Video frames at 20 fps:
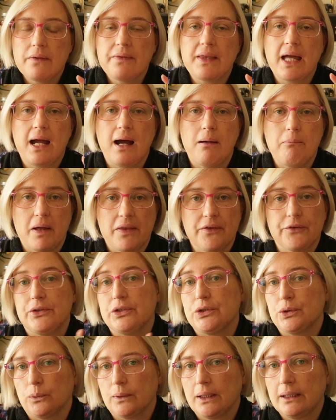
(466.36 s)
They are mother and
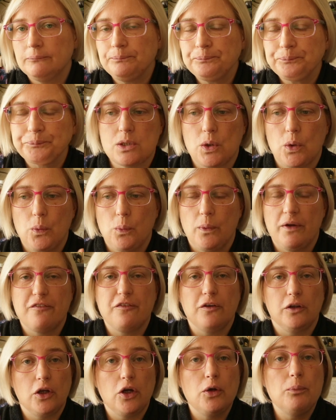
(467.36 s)
daughter, so we
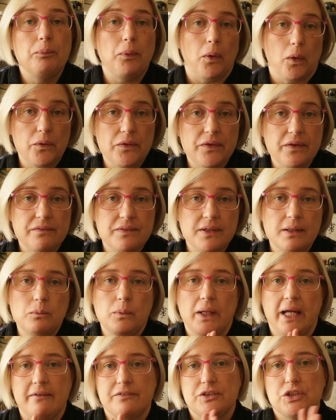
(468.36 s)
follow both of them.
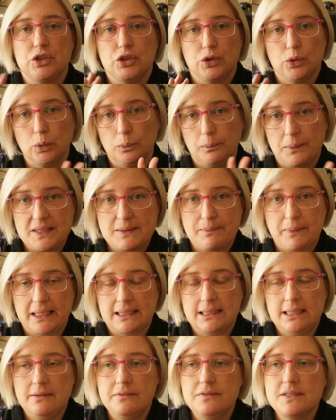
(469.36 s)
We have dual
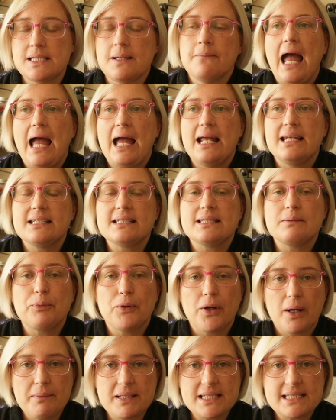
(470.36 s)
perspectives, and the
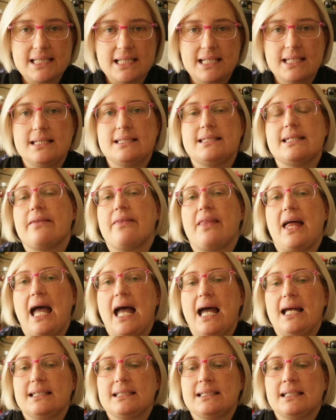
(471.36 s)
premise is
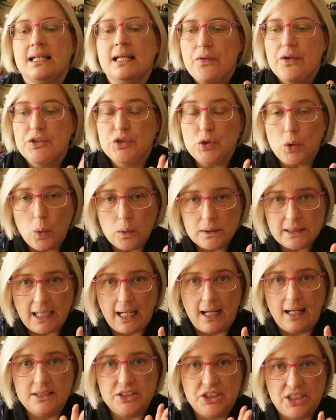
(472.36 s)
that the
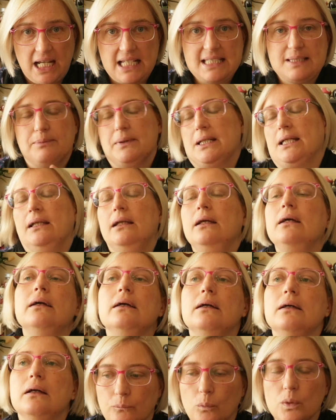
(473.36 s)
daughter, Jasmine,
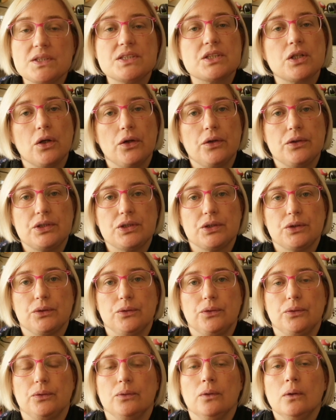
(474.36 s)
wants to go
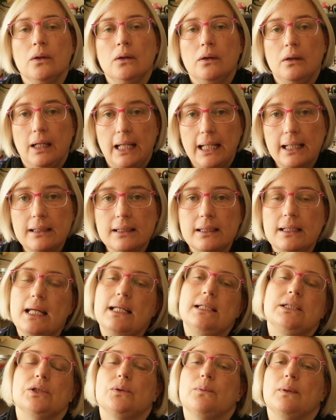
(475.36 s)
to England
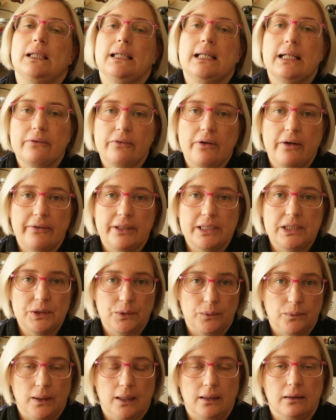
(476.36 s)
and do a literary
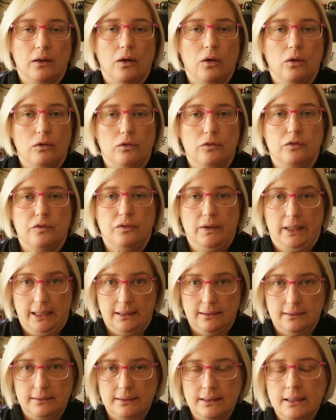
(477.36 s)
tour of
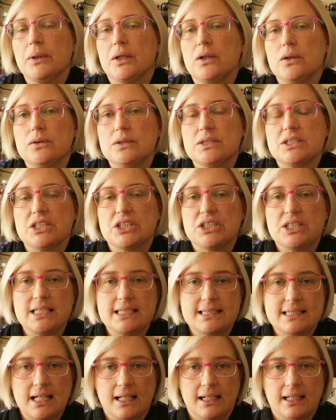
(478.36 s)
England because she
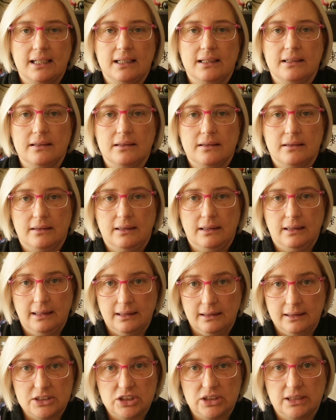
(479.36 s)
studied
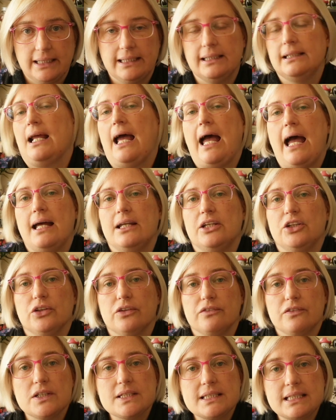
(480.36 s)
English Lit at
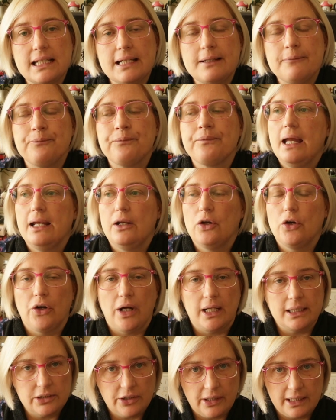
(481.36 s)
university in her
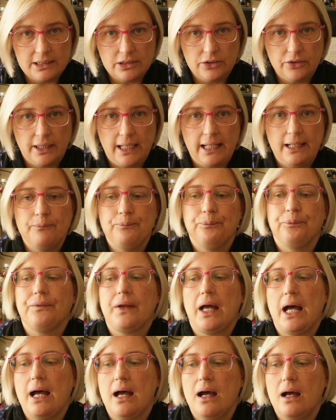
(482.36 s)
undergrad degree,
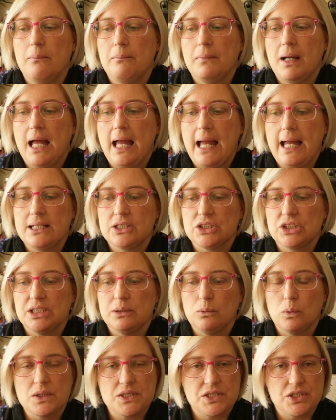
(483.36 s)
um, and she
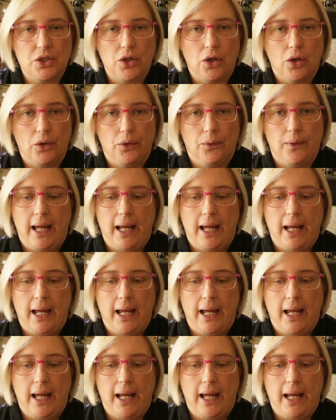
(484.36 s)
wants to go